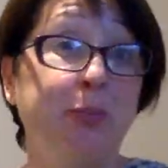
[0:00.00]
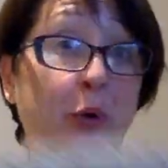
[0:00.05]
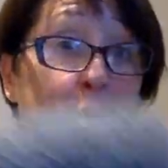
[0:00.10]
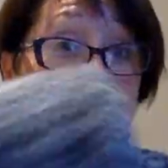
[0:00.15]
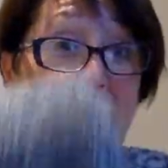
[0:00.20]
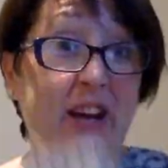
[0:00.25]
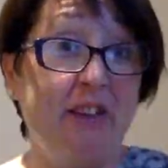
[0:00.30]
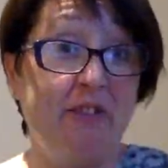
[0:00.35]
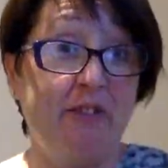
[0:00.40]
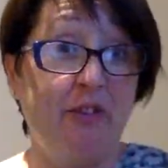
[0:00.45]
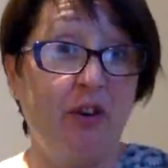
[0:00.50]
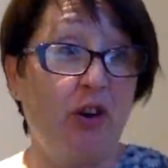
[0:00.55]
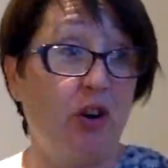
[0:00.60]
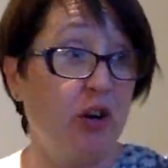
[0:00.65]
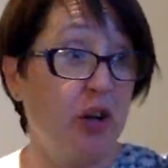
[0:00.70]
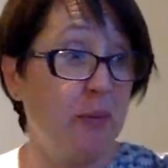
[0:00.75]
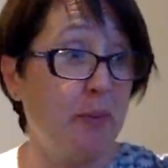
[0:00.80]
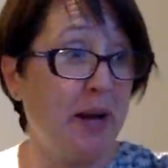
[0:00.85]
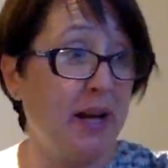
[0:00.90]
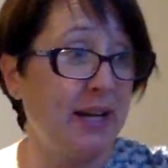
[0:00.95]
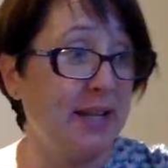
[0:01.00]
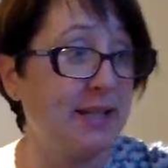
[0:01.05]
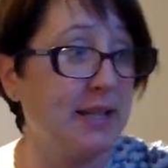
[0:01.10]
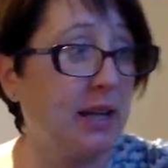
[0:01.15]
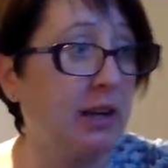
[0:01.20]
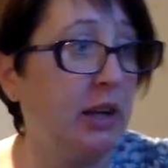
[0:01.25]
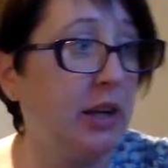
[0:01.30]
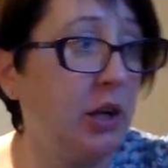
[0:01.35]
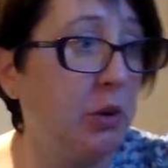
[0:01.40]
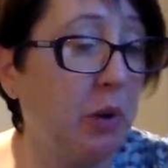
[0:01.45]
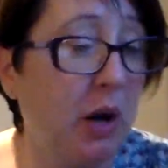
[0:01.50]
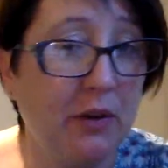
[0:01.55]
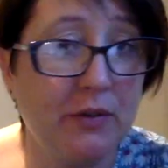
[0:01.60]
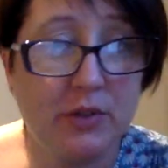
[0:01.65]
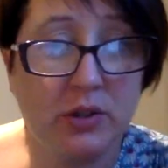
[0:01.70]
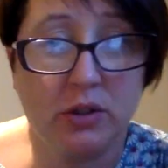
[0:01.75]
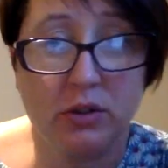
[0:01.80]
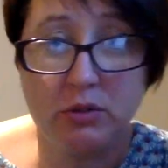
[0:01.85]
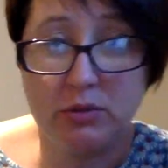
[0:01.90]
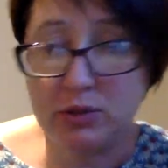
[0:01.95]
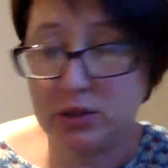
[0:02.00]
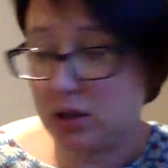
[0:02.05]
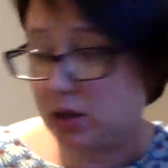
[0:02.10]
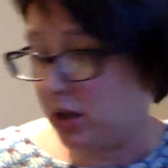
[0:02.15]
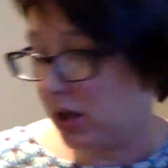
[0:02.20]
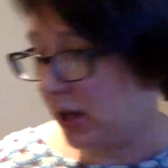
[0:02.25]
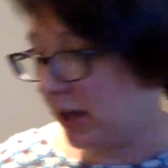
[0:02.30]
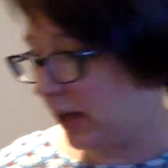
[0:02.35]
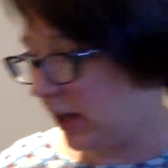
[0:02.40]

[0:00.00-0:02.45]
money in for you, basically. You have to sort of like